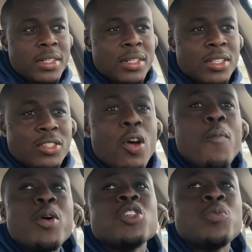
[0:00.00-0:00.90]
So
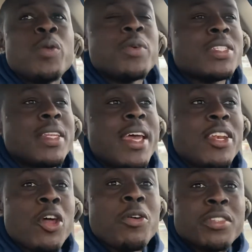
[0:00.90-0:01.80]
most people today
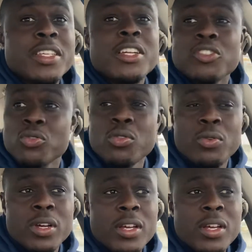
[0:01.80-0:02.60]
don't see the truth.